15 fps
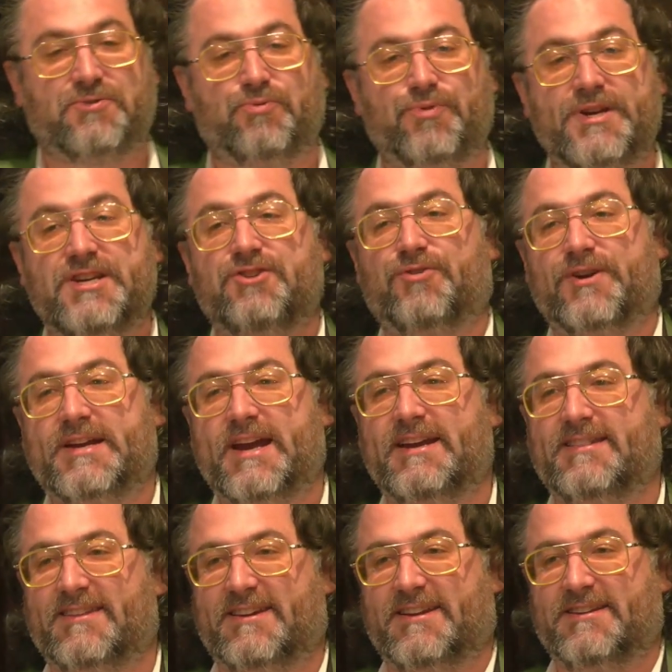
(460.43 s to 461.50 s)
to
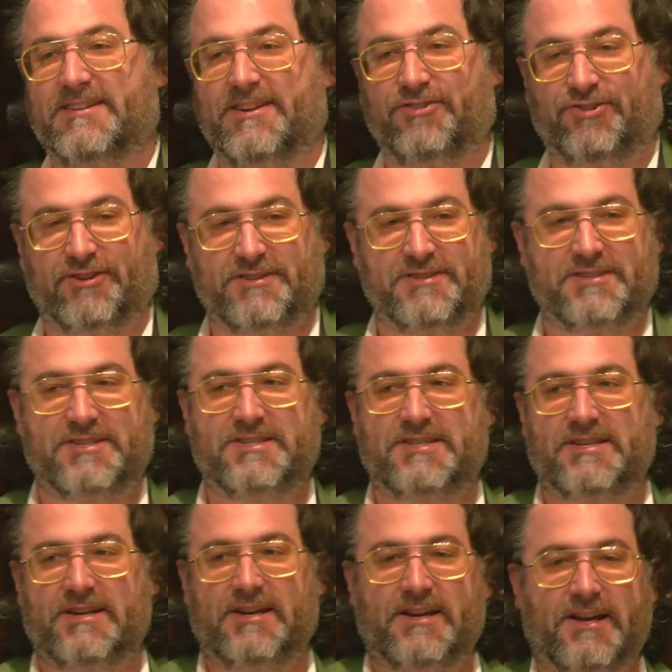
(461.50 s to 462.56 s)
recreate the
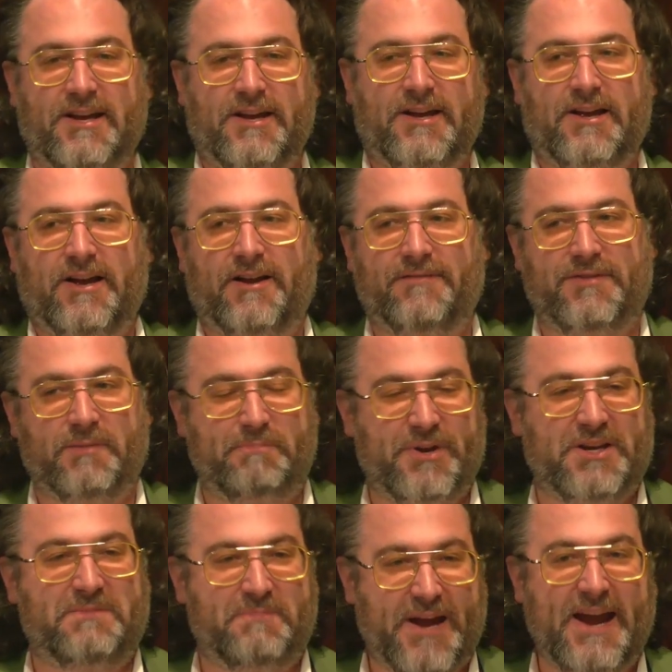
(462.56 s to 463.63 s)
conditions of the
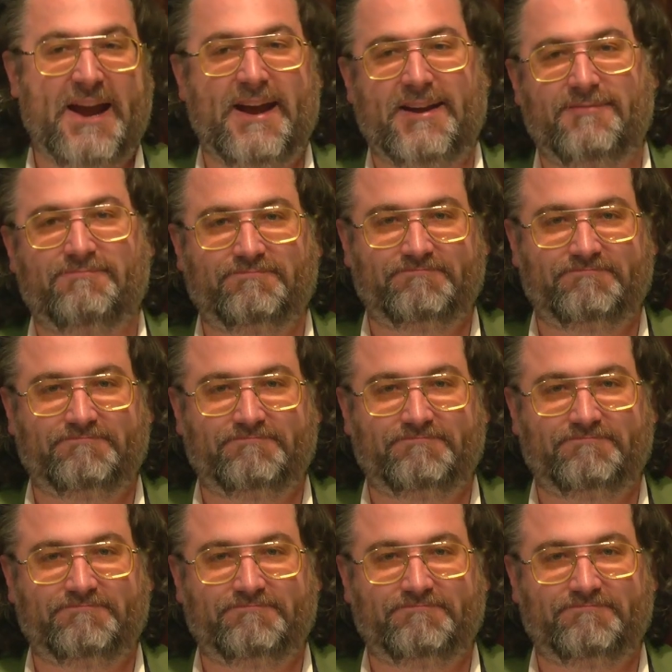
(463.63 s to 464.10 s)
Big Bang.